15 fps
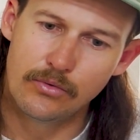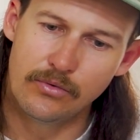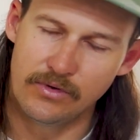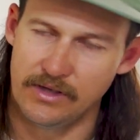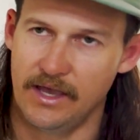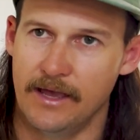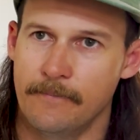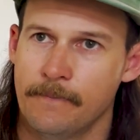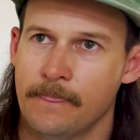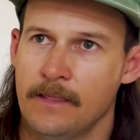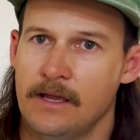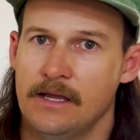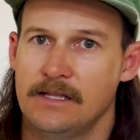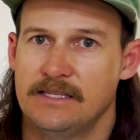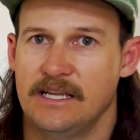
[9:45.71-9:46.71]
Yeah,
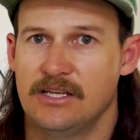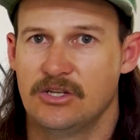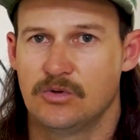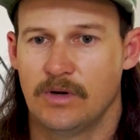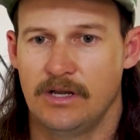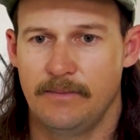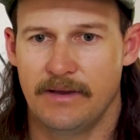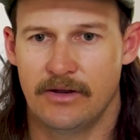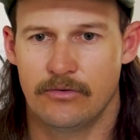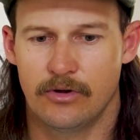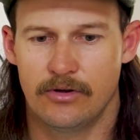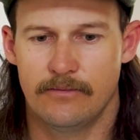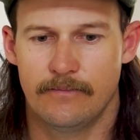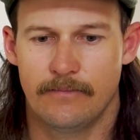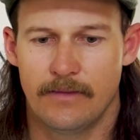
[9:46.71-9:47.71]
10 to 20 pound
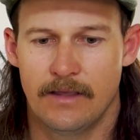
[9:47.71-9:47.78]
rod.